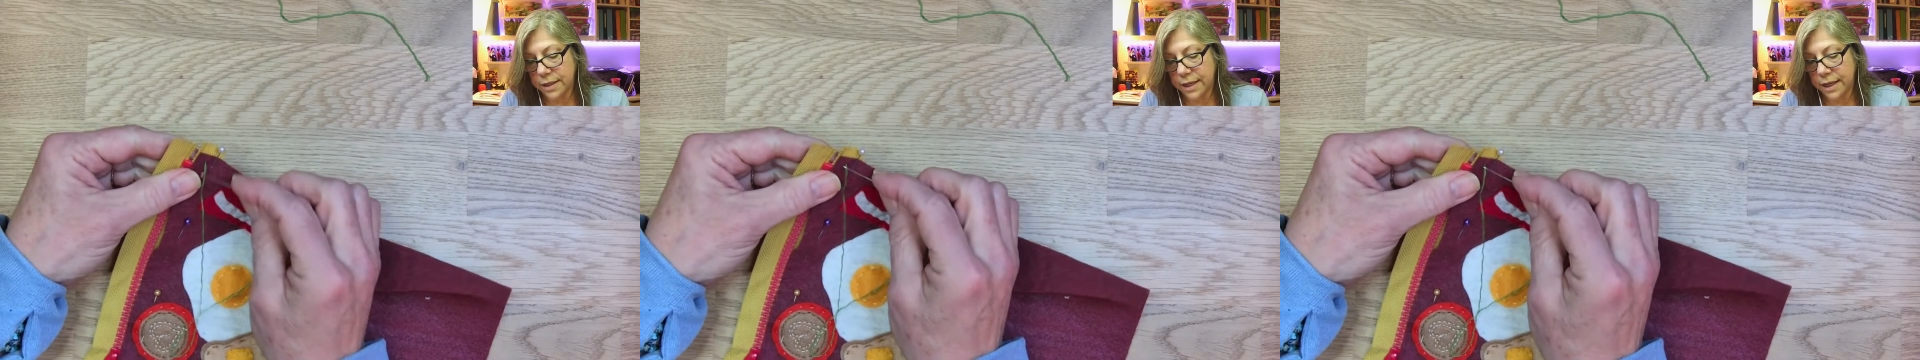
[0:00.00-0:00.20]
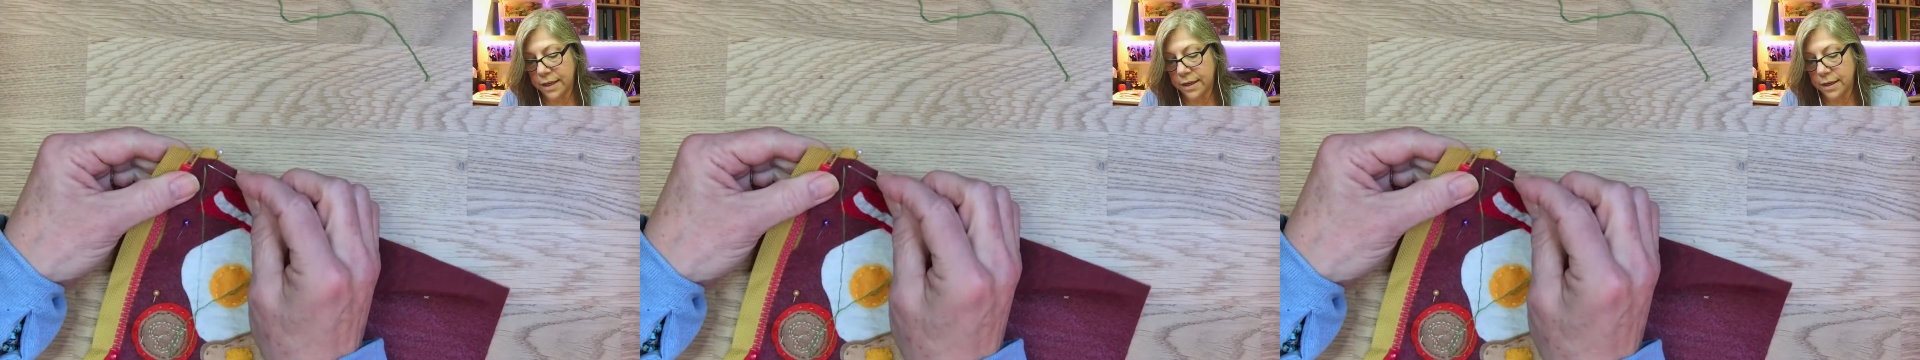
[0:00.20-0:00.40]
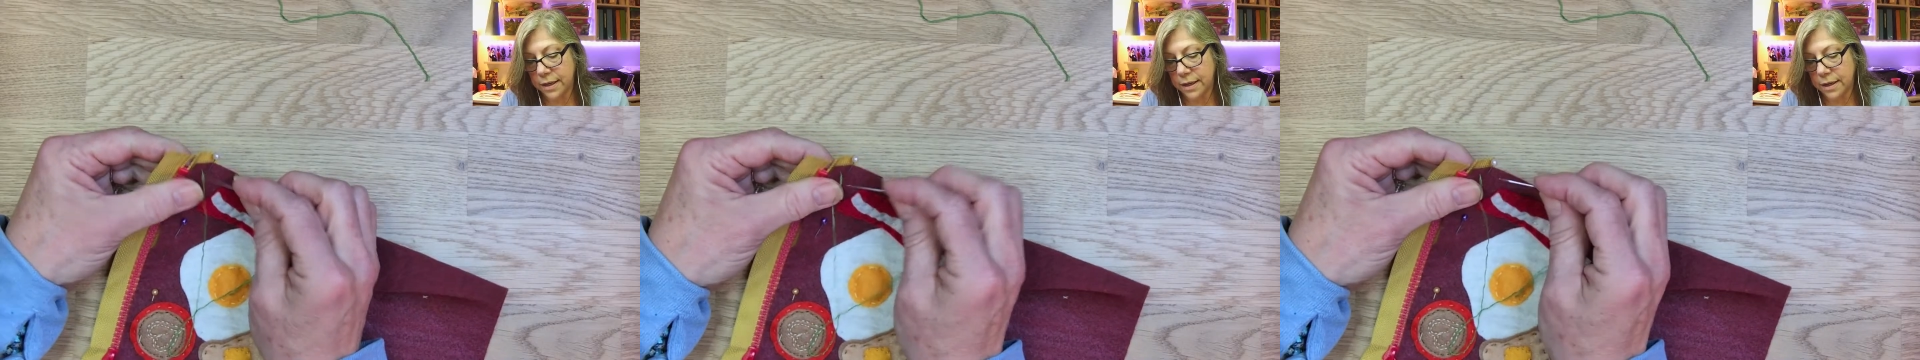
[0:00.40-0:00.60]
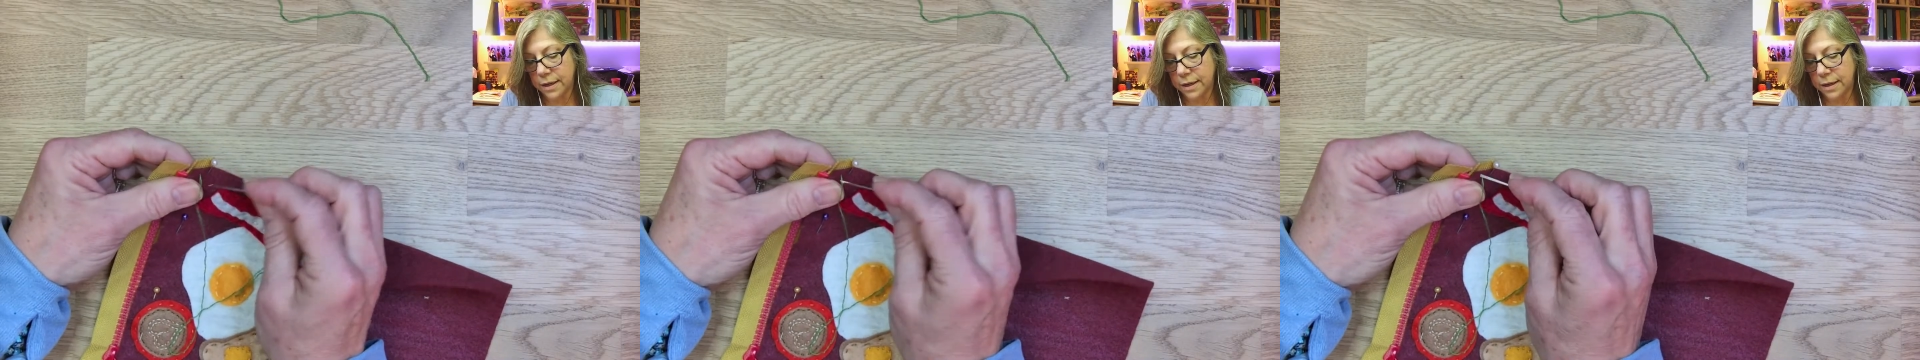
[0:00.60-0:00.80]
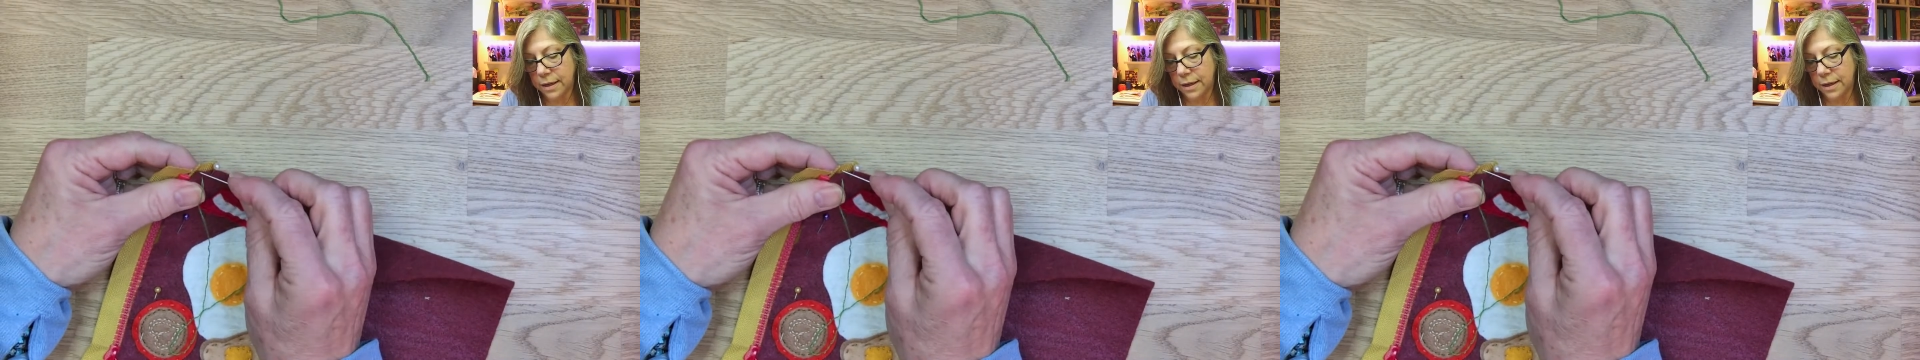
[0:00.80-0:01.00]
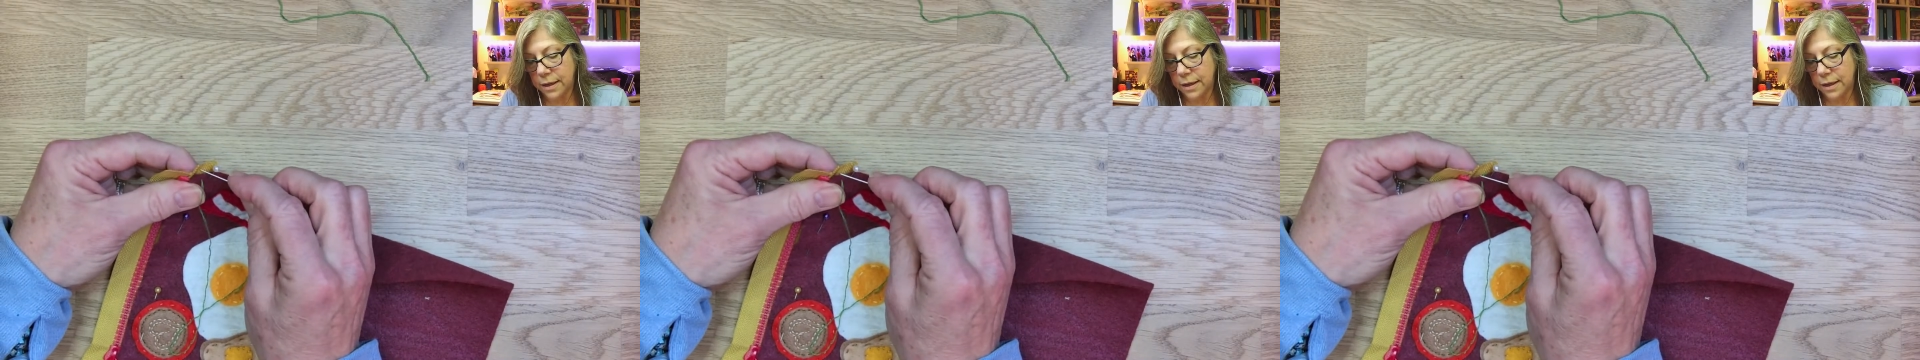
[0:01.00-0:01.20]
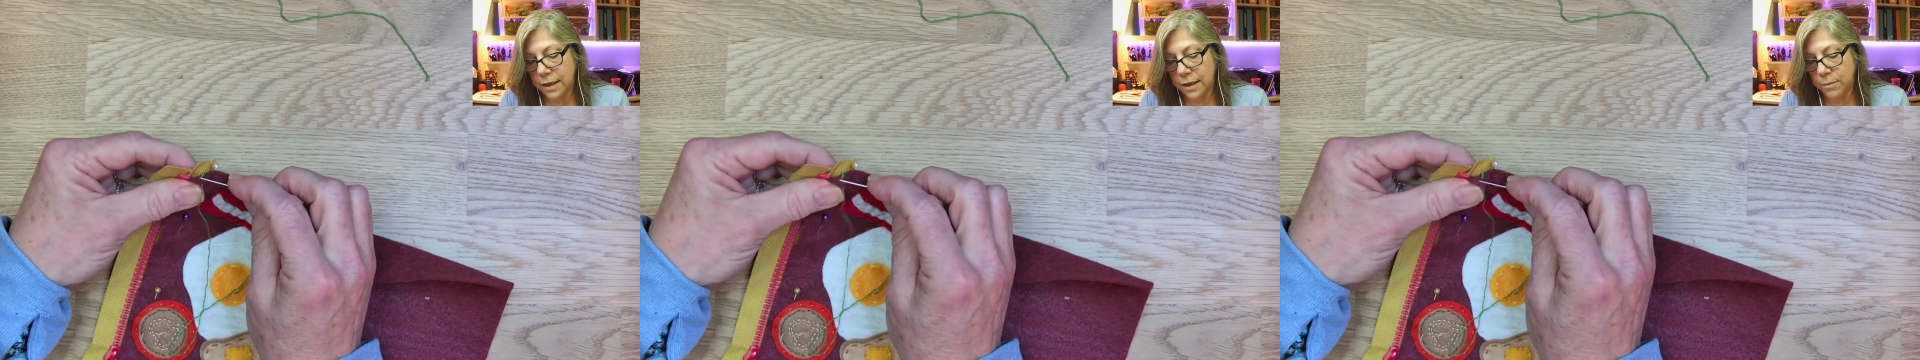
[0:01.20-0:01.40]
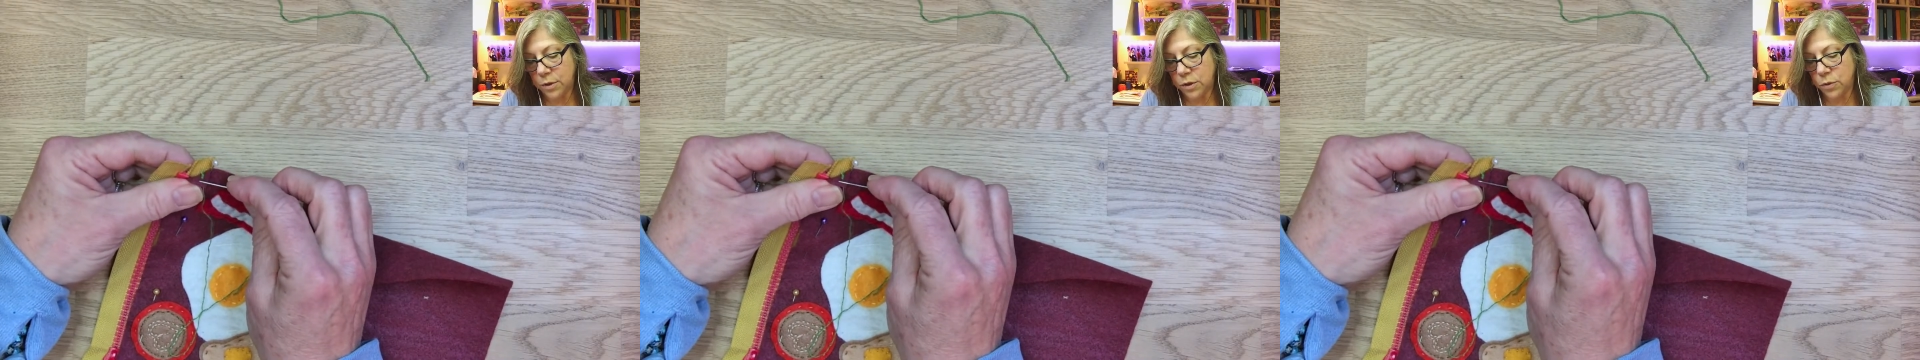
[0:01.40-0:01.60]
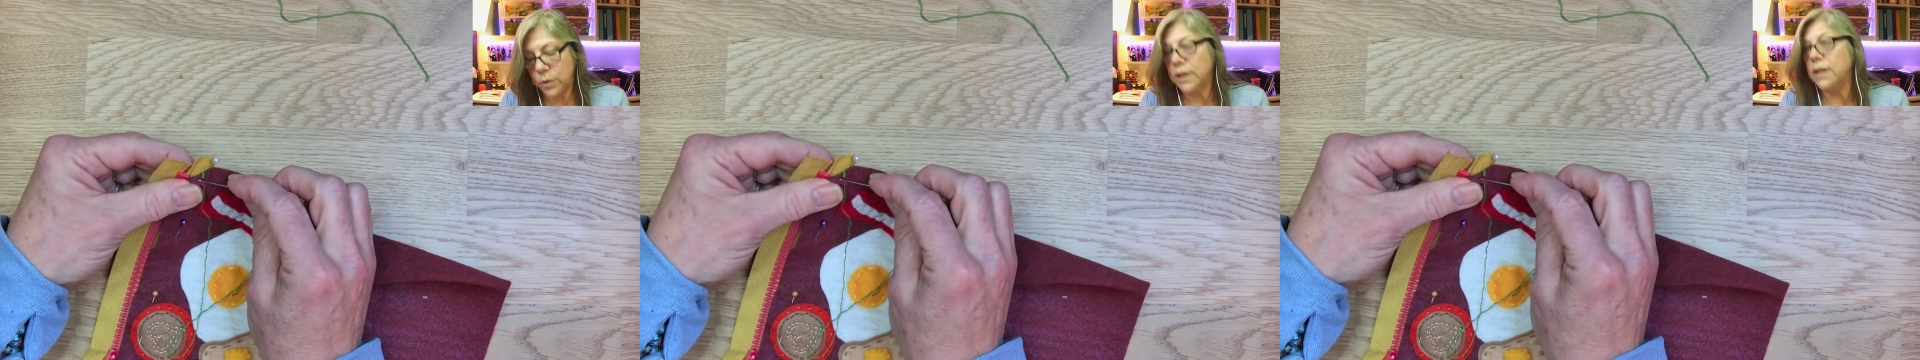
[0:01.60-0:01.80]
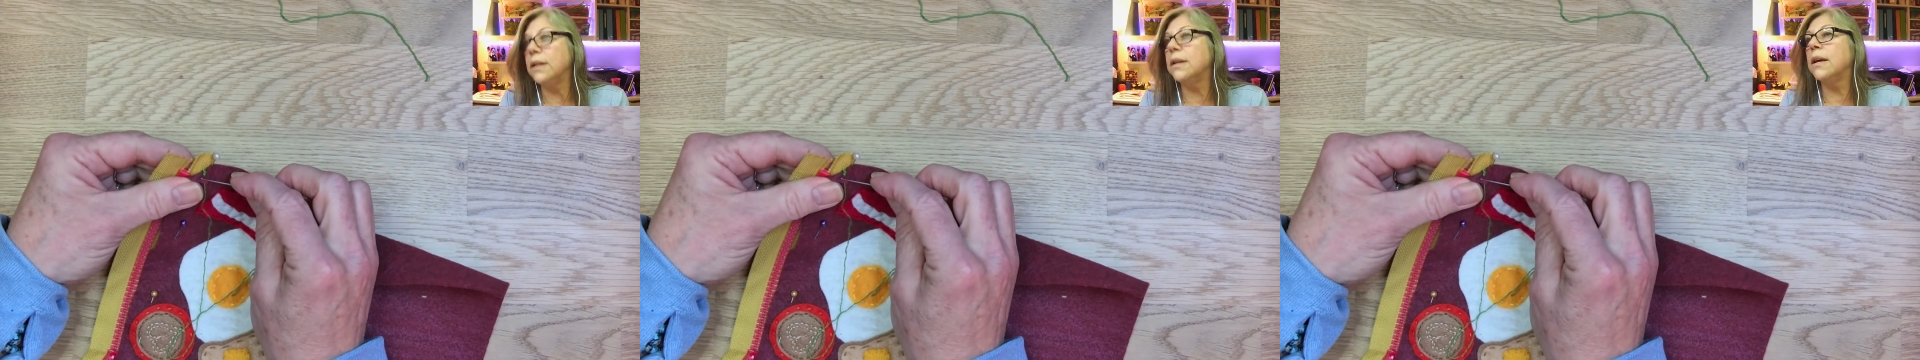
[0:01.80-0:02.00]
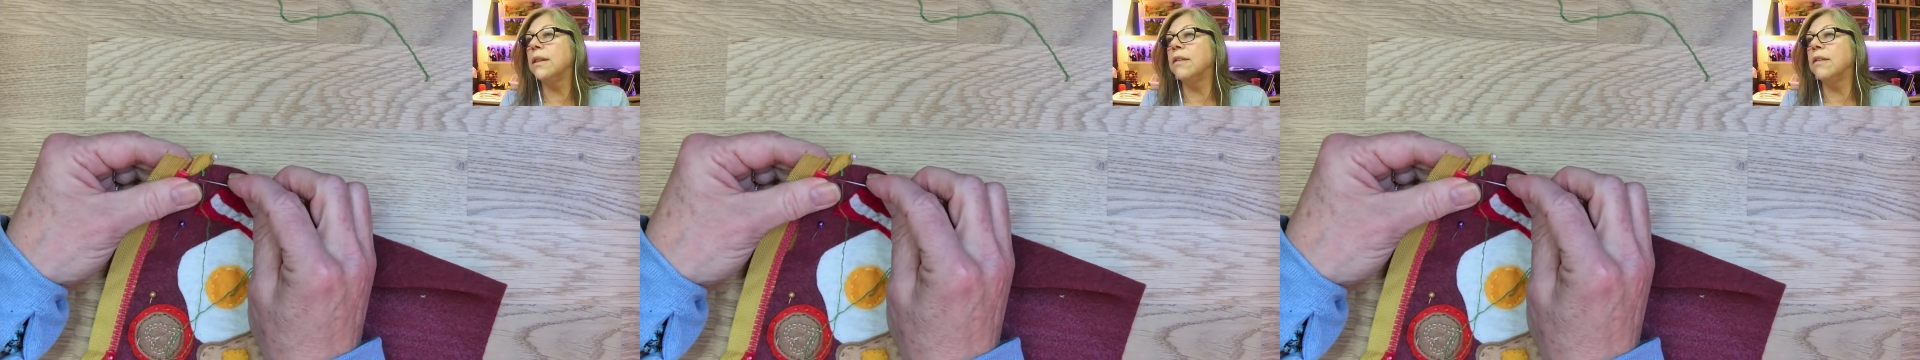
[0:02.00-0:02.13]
It's hidden in between